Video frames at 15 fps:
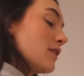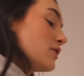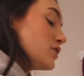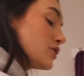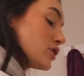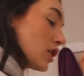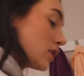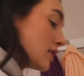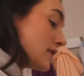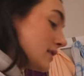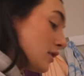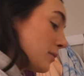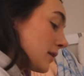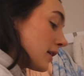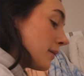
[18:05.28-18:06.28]
this Charlotte
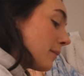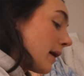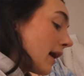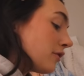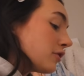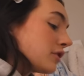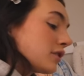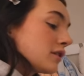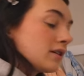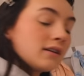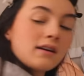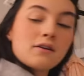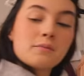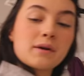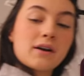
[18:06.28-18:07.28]
Tilbury powder. Oh
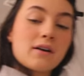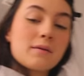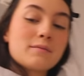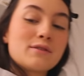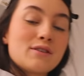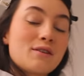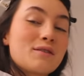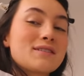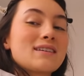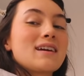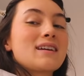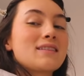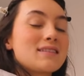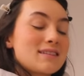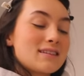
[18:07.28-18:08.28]
my god, I'm so
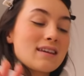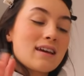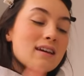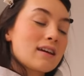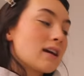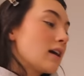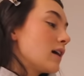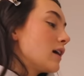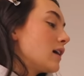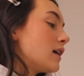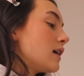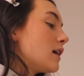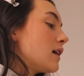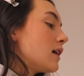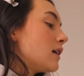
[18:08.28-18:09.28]
excited. This is like
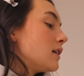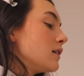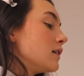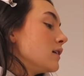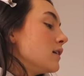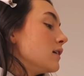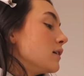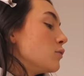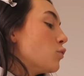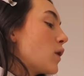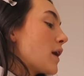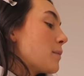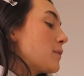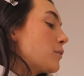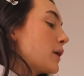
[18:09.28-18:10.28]

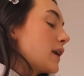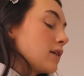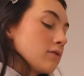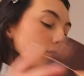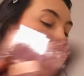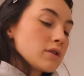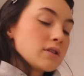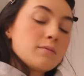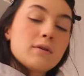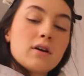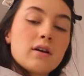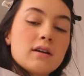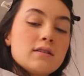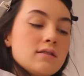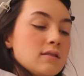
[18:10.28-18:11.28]
what I've been waiting for, to be
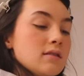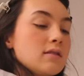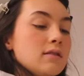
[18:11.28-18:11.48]
honest.